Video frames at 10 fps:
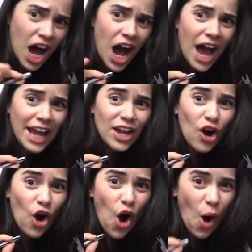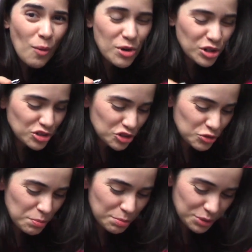I
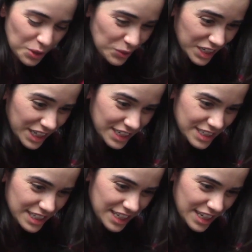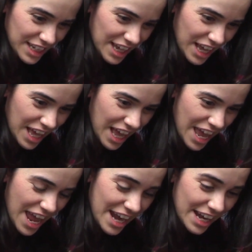almost broke it.
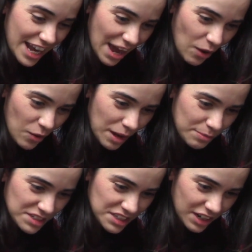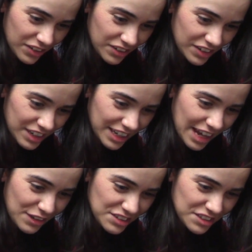And now I'm scared. Like,
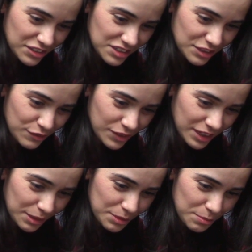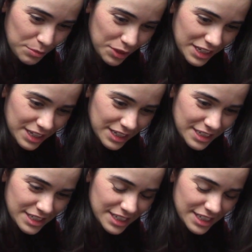I seriously feel like I'm gonna break it.